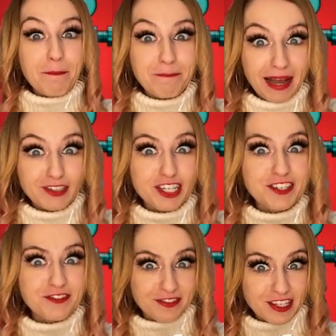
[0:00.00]
Matching
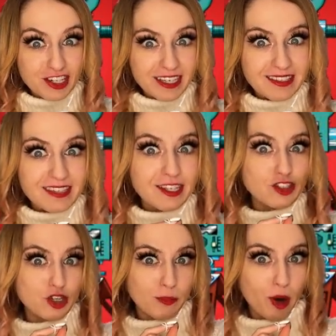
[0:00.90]
fidgets
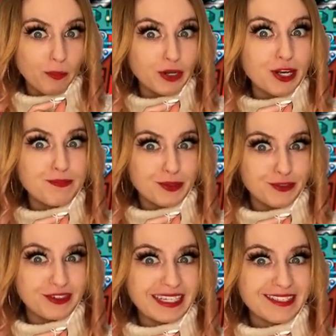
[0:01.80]
to popular
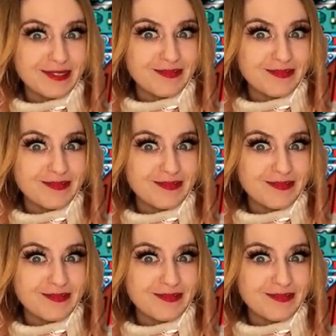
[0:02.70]
movies.